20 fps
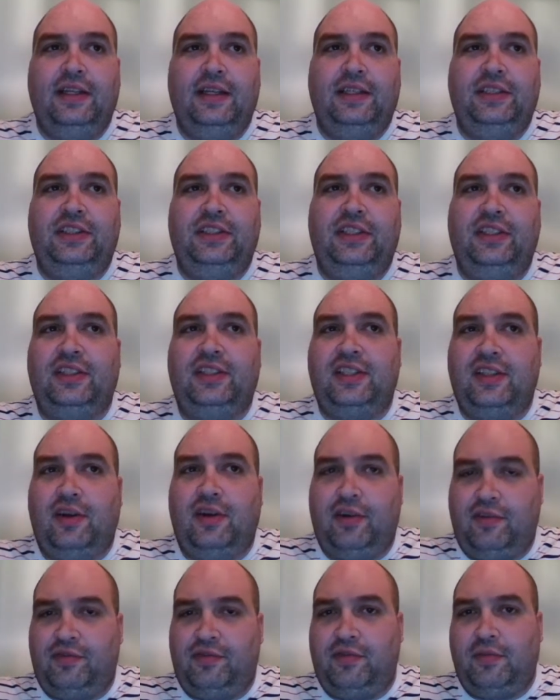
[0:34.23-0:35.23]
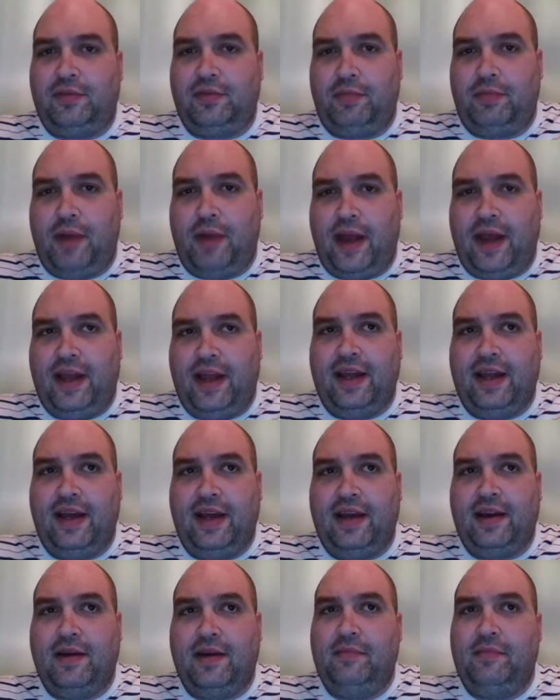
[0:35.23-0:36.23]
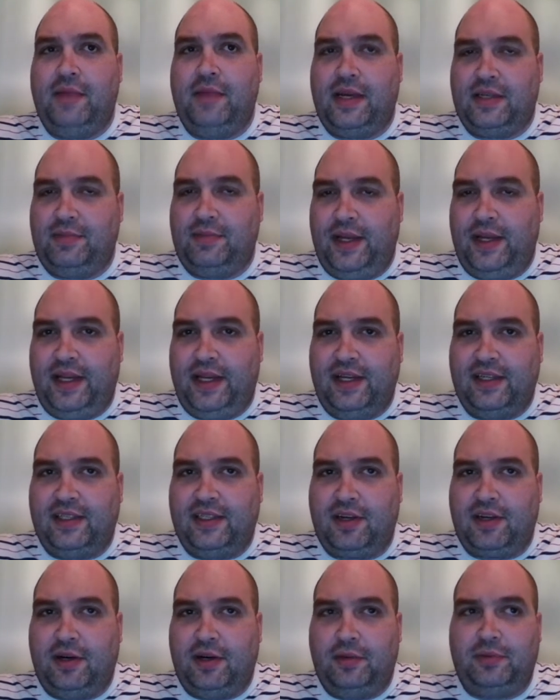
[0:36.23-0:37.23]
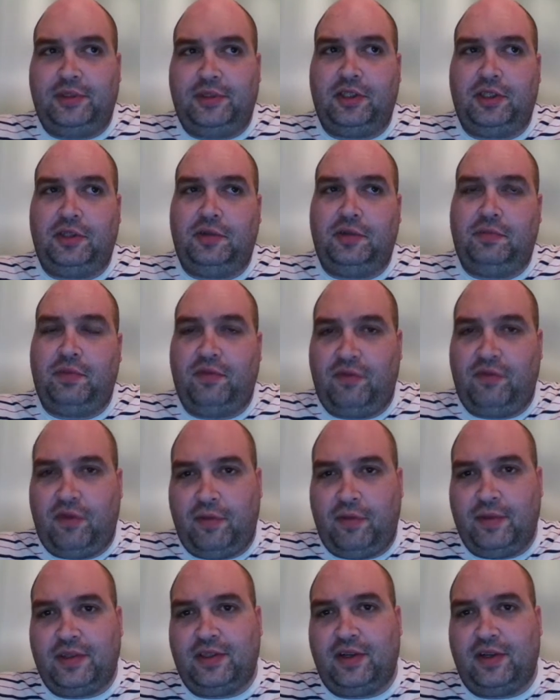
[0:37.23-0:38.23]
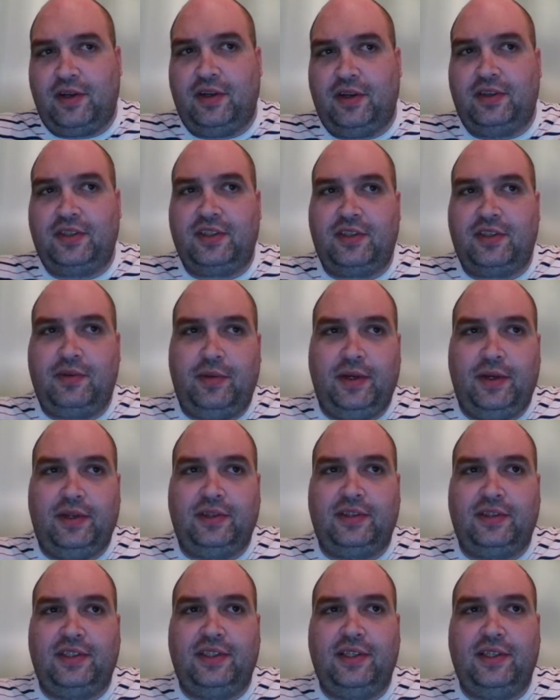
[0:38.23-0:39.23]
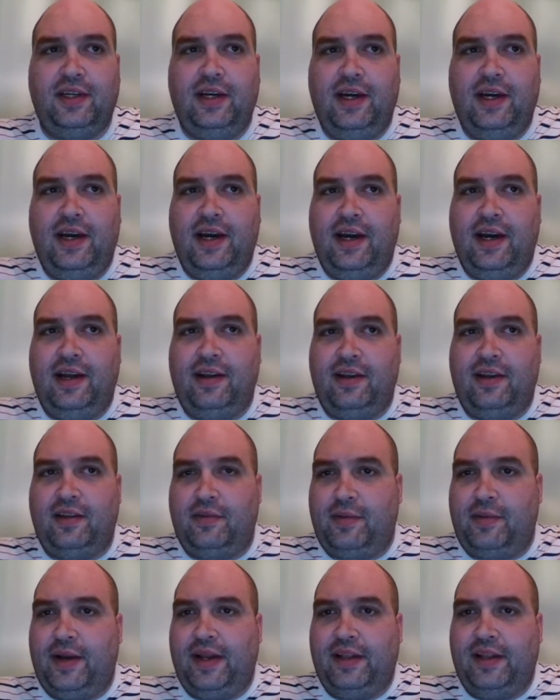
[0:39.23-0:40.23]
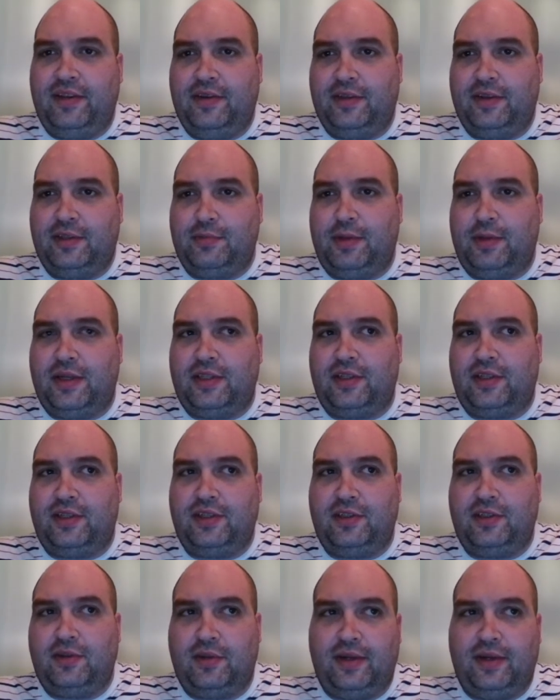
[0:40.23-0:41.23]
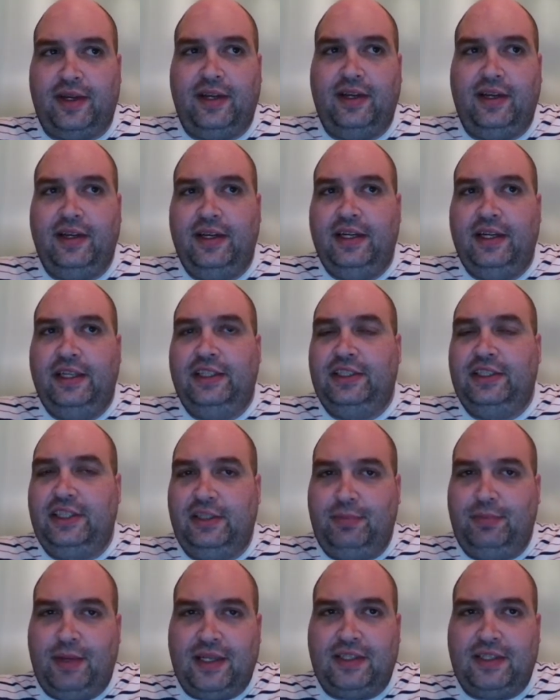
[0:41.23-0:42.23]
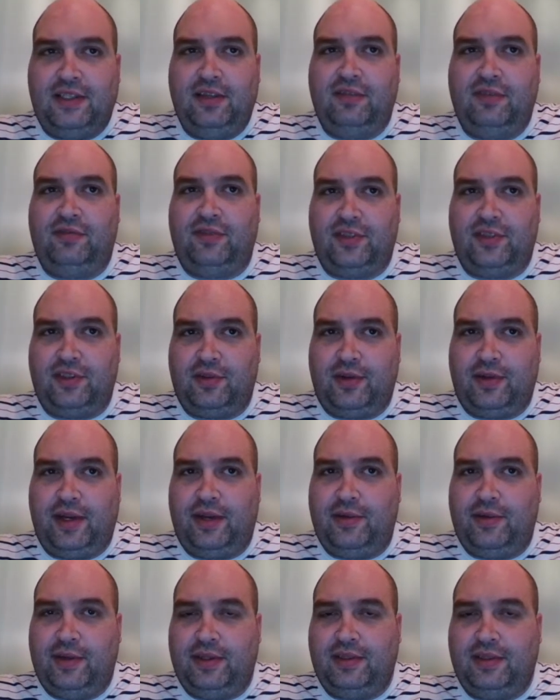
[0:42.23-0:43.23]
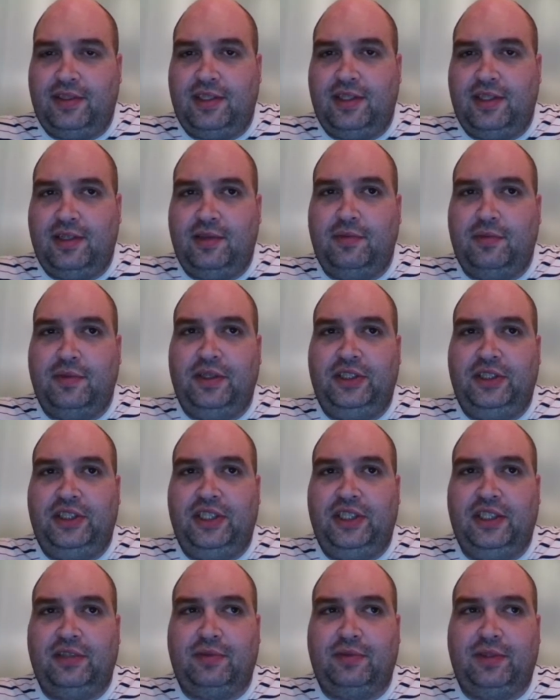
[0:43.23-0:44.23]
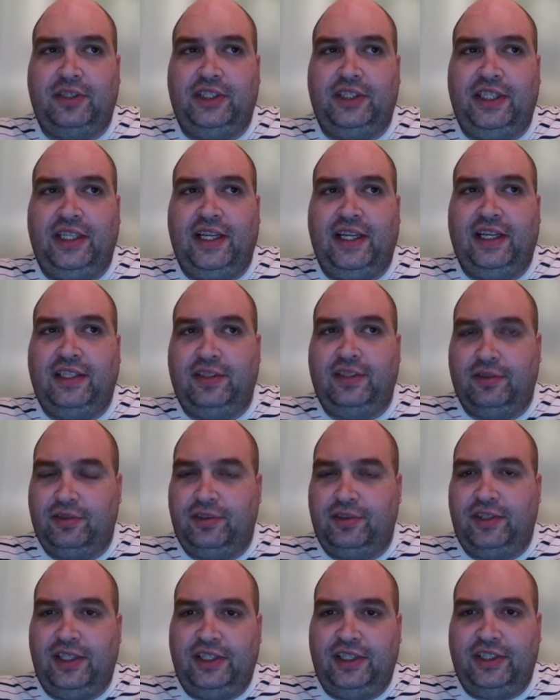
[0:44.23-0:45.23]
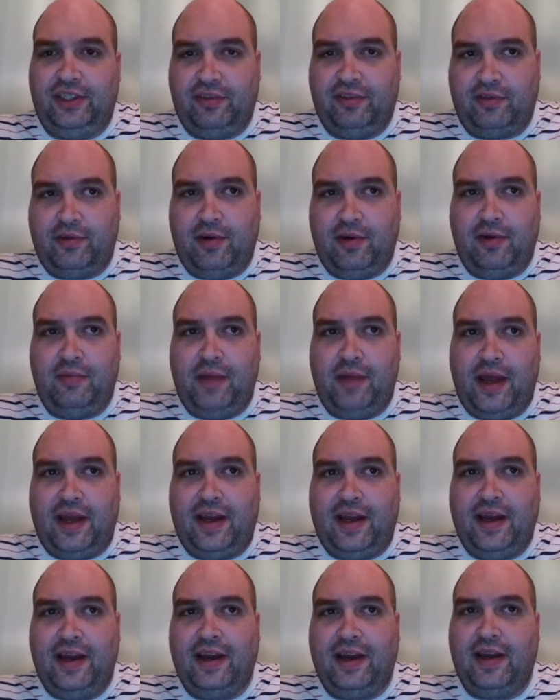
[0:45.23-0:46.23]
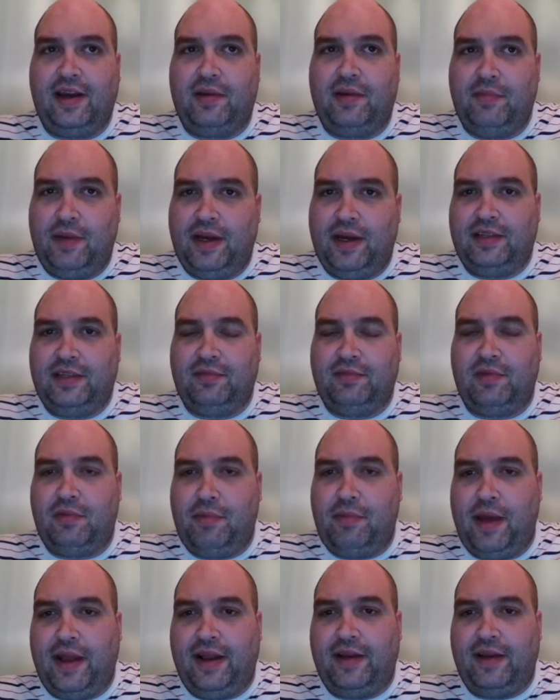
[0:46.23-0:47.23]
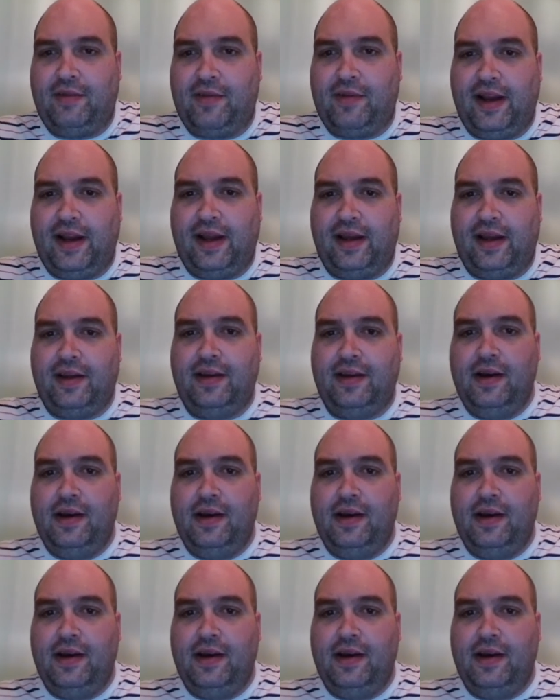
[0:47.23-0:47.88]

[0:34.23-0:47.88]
She uses the art forms of painting, mixed media, sculpture, performance arts, quilts, and other writing to express her story. She's best known for story quilts, which is where she takes the old tradition of quilt making and combines it with painting and writing,